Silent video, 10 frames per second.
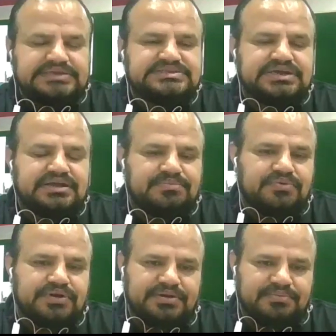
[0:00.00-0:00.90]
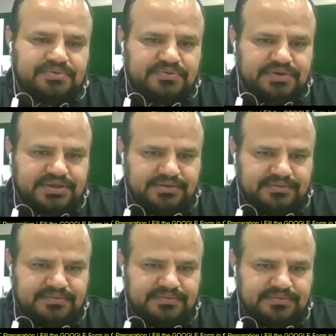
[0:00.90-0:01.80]
HR more and more.
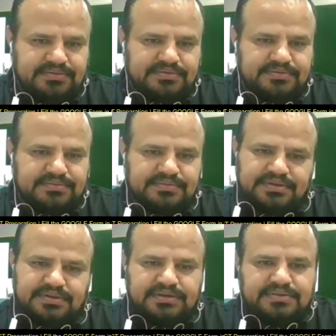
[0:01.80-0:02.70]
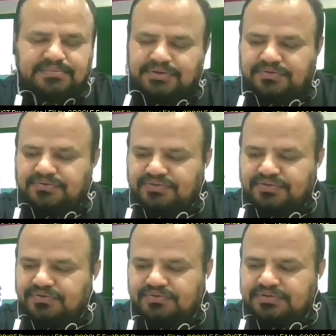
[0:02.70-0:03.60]
Okay. Because
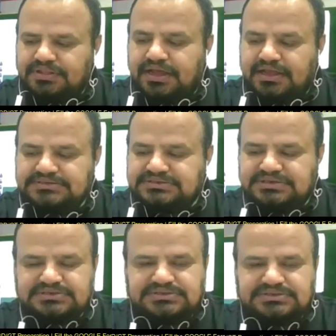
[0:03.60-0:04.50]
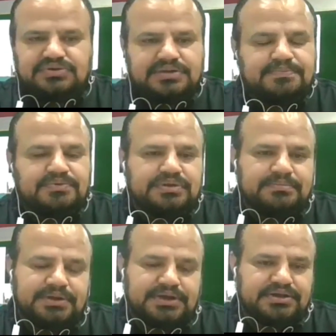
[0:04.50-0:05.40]
you, the answer is not up to the
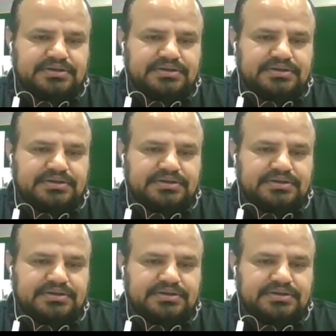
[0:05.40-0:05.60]
mark.